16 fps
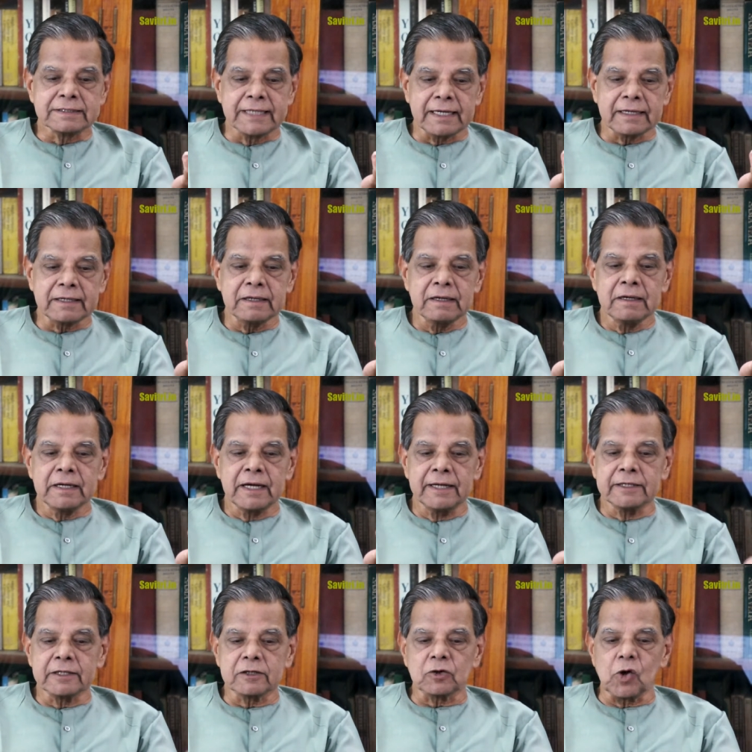Set
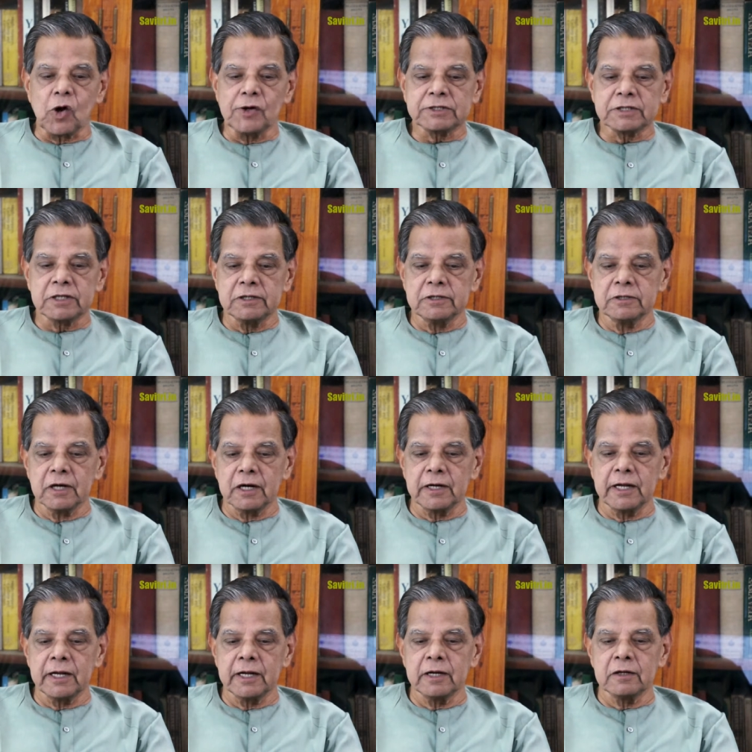in the cloistral
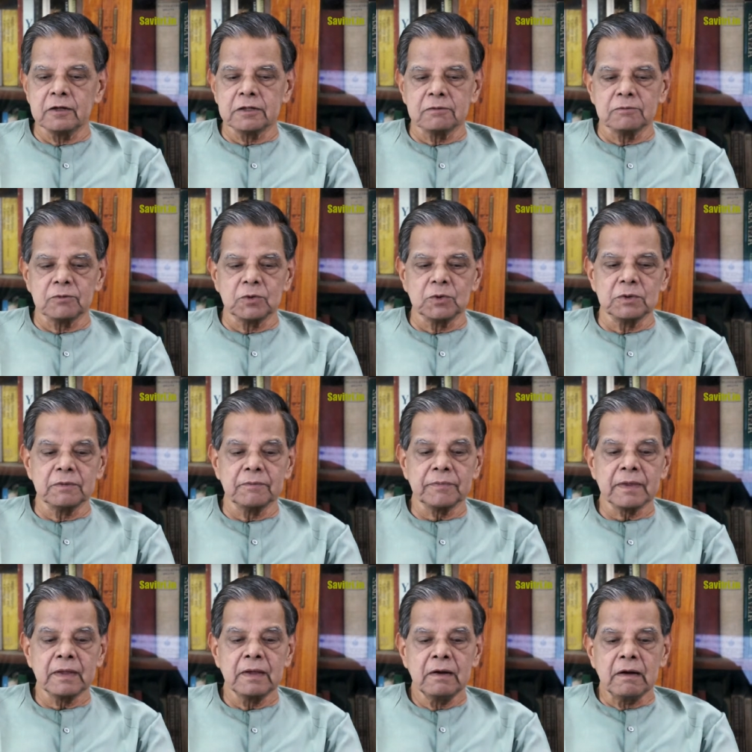yearning of the
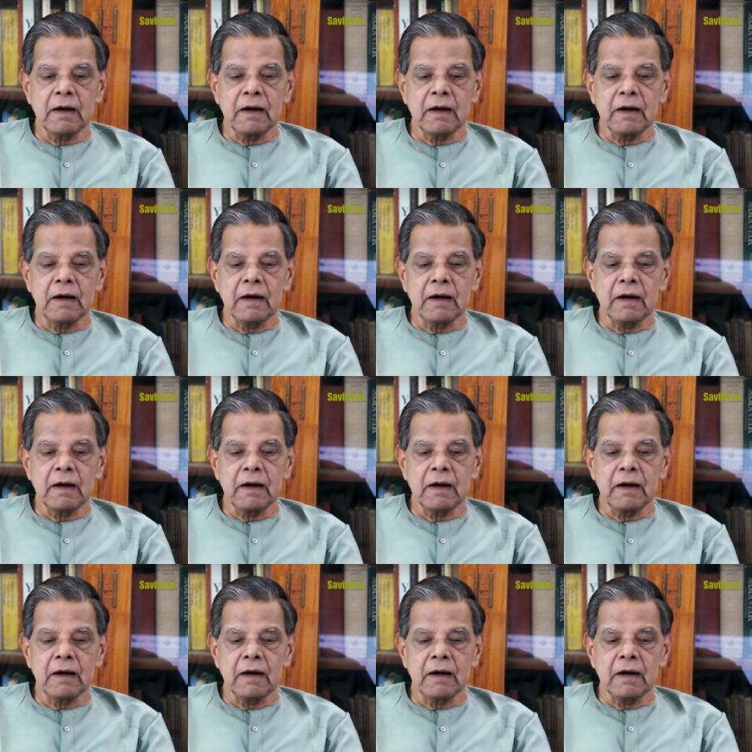world